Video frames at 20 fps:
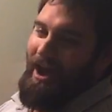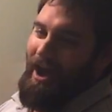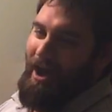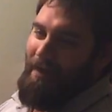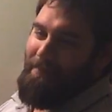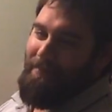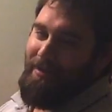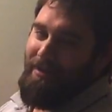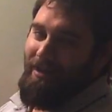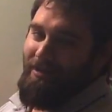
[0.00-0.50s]

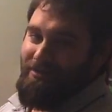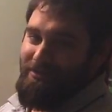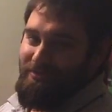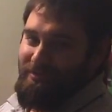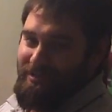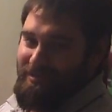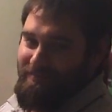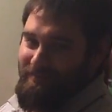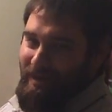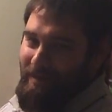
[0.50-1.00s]
I'm
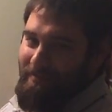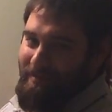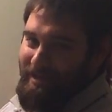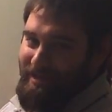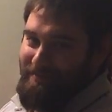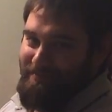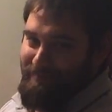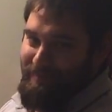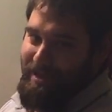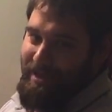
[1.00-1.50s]
going to
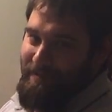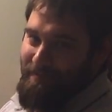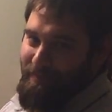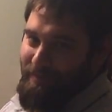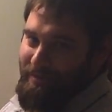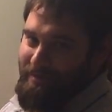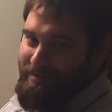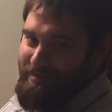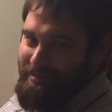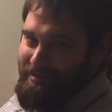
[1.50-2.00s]
explain
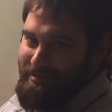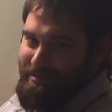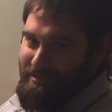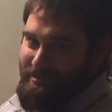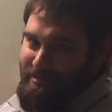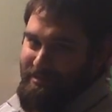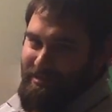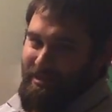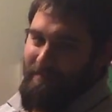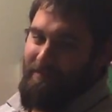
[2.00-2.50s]
what
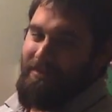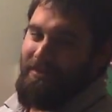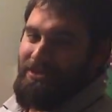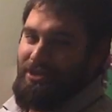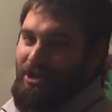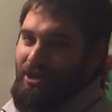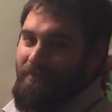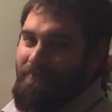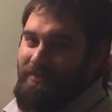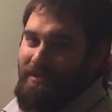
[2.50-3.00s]
some of the
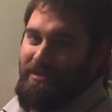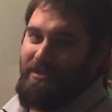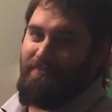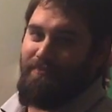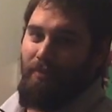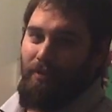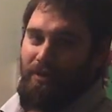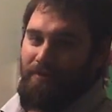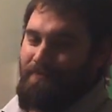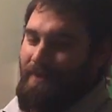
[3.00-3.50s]
terms in
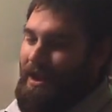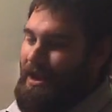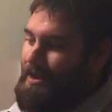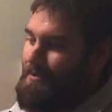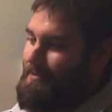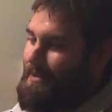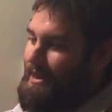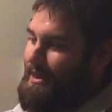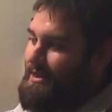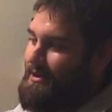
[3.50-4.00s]
sports
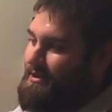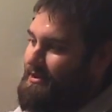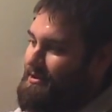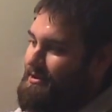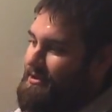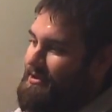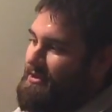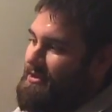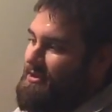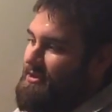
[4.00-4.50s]
betting mean.
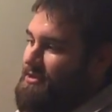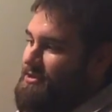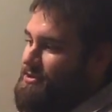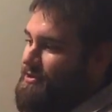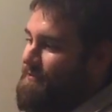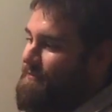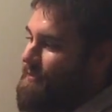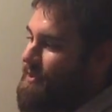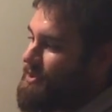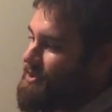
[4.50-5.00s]

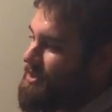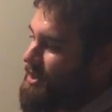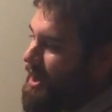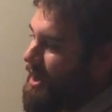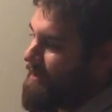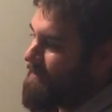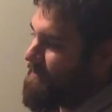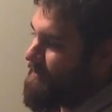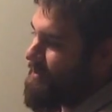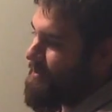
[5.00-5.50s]
So first
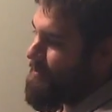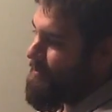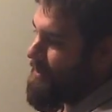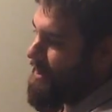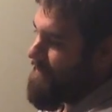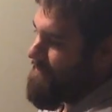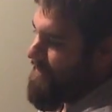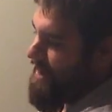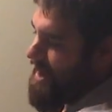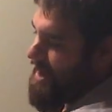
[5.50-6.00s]
off, we
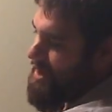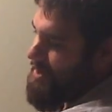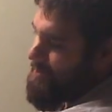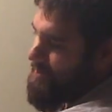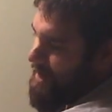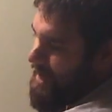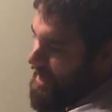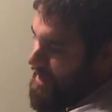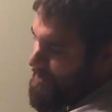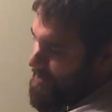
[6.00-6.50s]
have
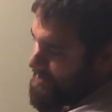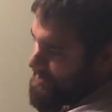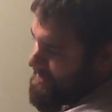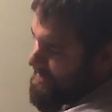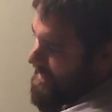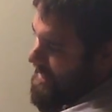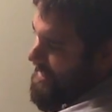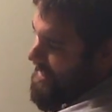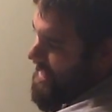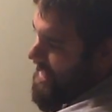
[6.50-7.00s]
Iowa
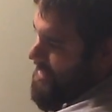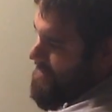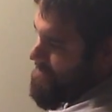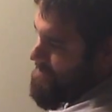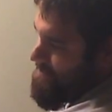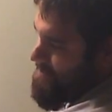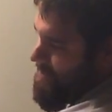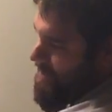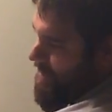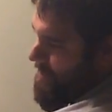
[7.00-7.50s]
State game
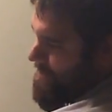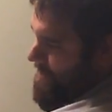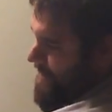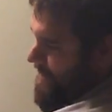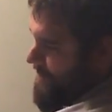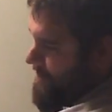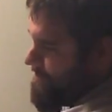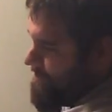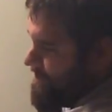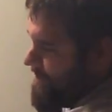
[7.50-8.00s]
up
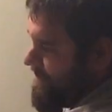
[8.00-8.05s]
here.